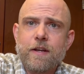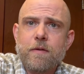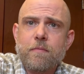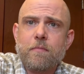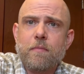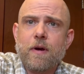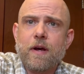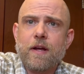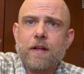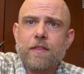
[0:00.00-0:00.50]

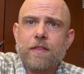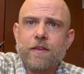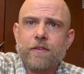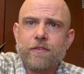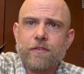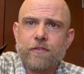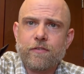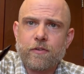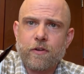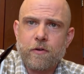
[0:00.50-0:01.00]
But this
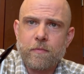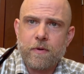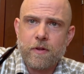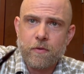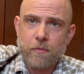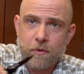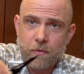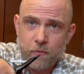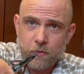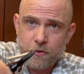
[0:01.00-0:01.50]
is going to be the
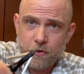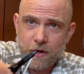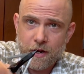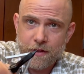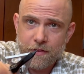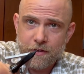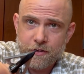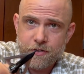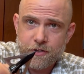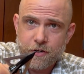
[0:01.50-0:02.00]
one we're
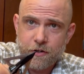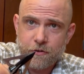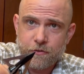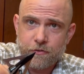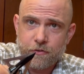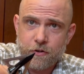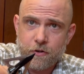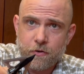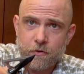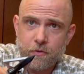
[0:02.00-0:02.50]
trying this year.
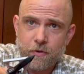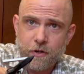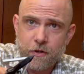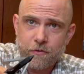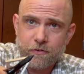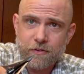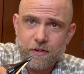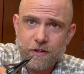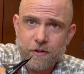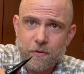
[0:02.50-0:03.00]
So, you know,
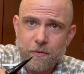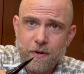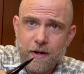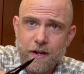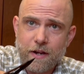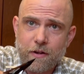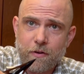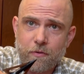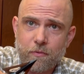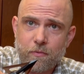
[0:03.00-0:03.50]
stick
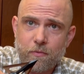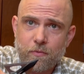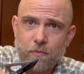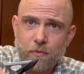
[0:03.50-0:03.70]
around.